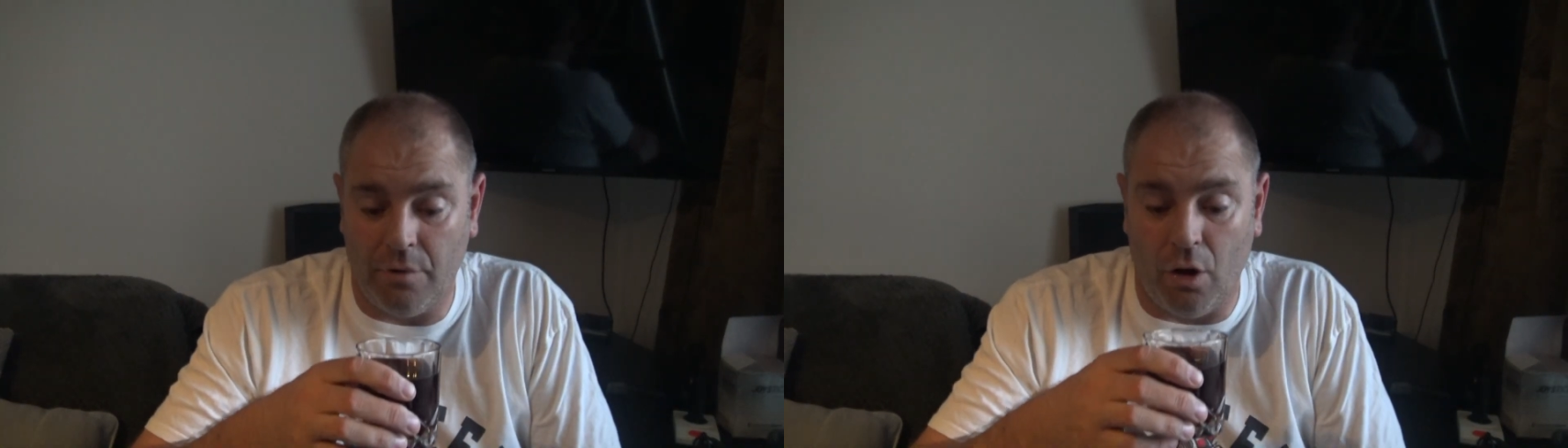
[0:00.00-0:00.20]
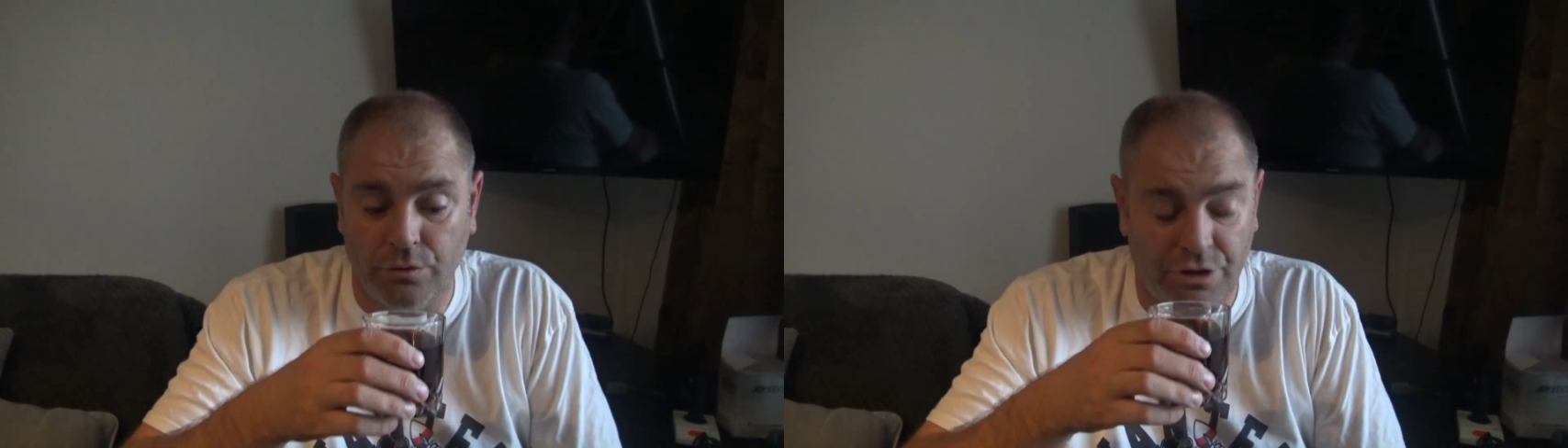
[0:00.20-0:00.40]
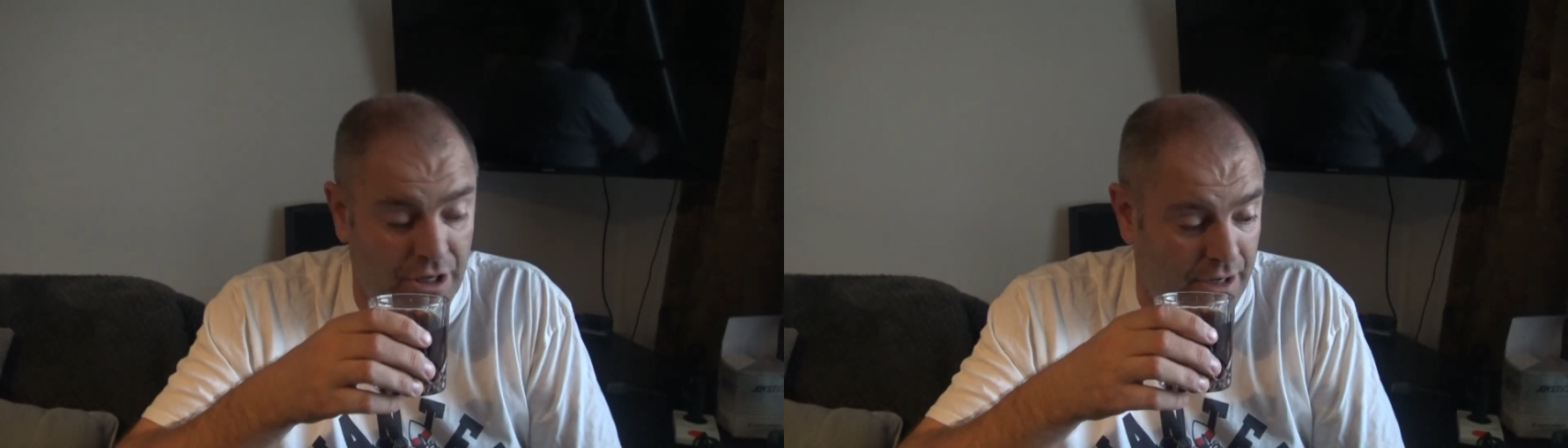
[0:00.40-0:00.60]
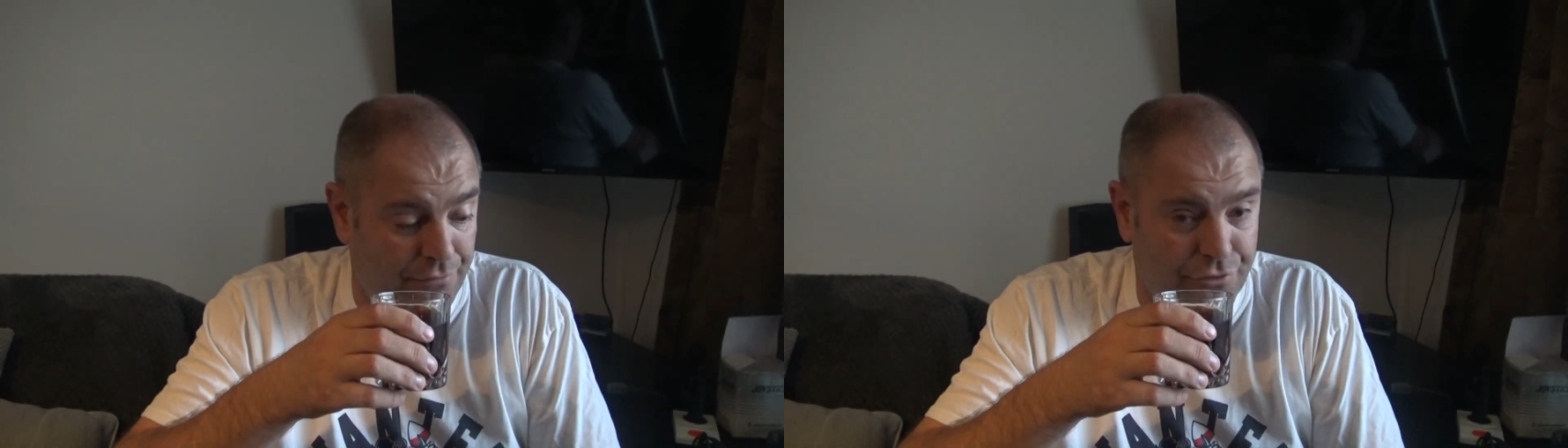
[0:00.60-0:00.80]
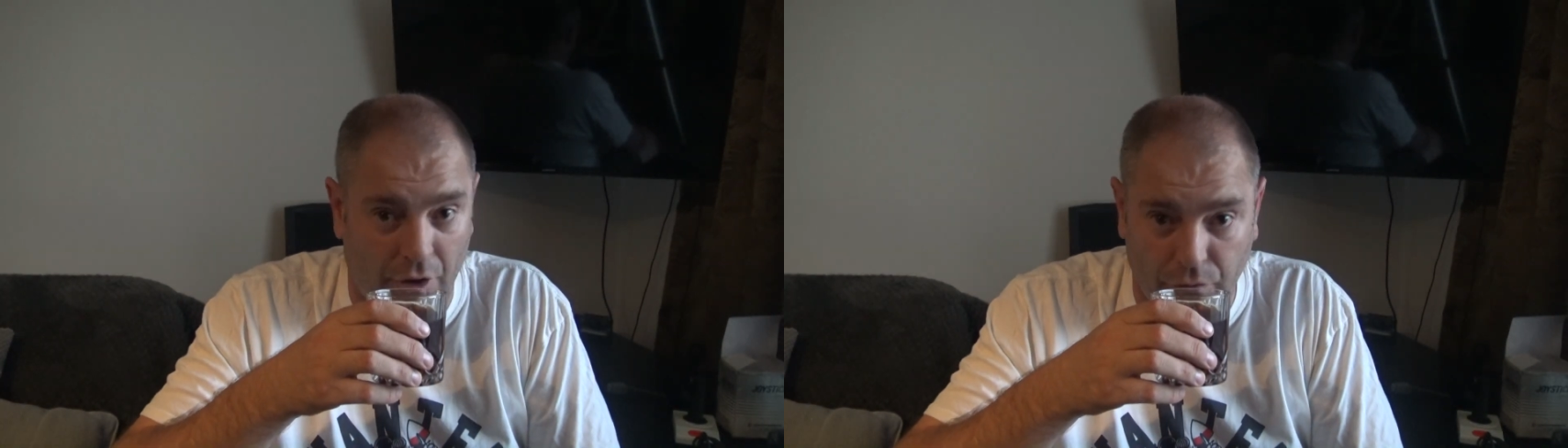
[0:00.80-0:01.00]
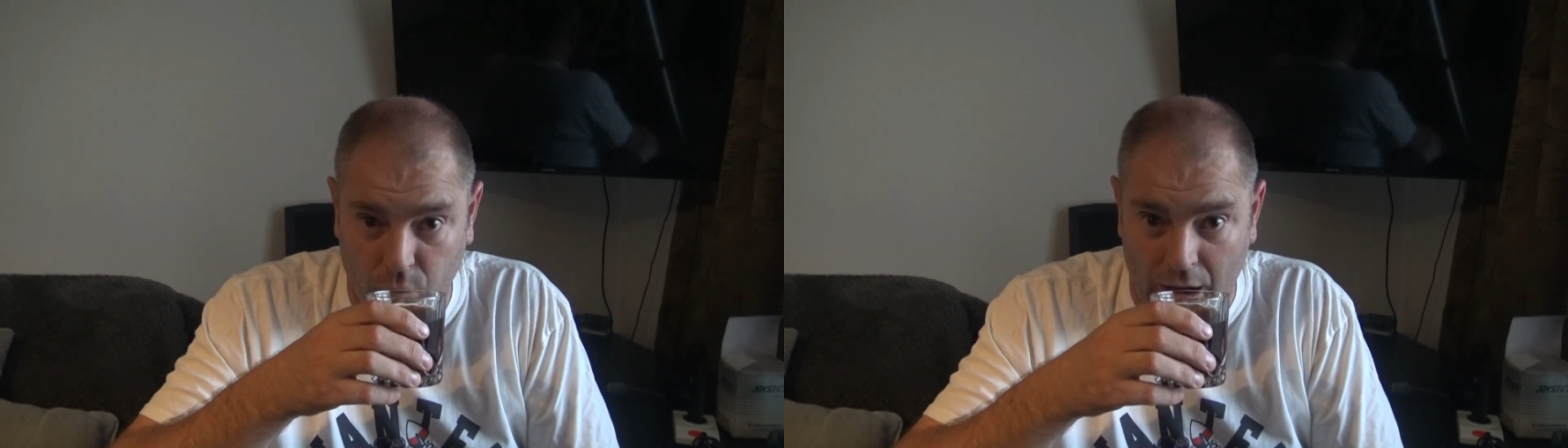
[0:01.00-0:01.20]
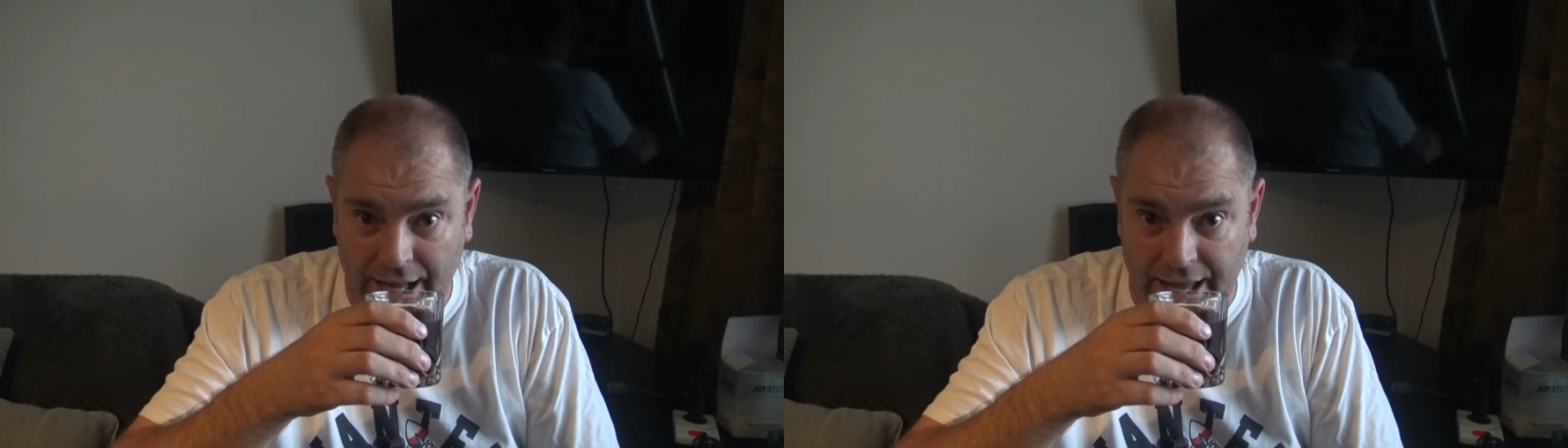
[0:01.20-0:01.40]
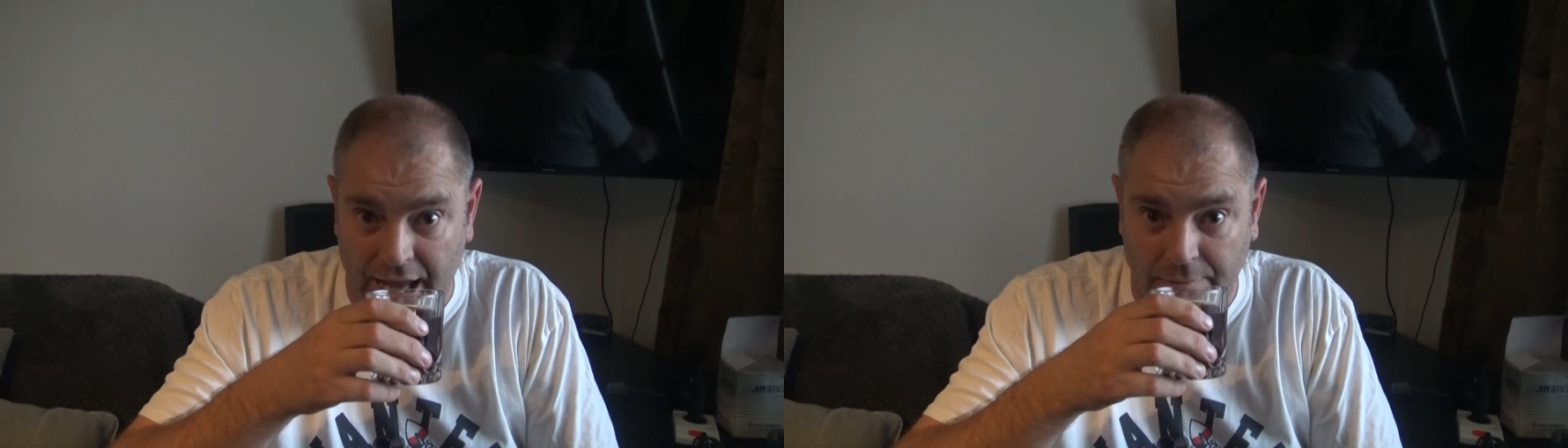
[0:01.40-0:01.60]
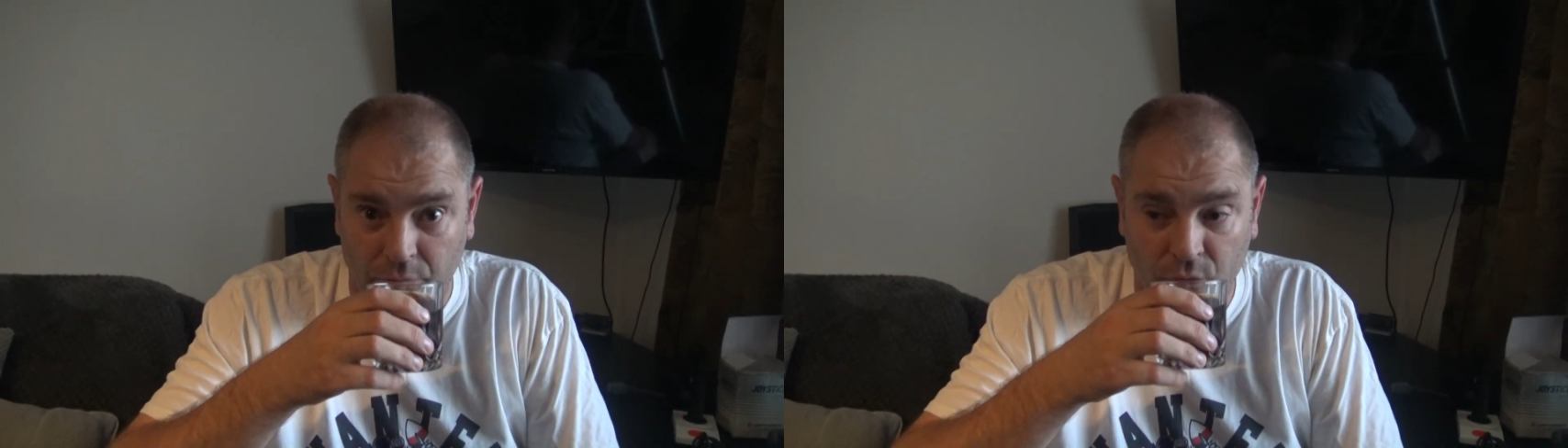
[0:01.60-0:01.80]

alternative software game.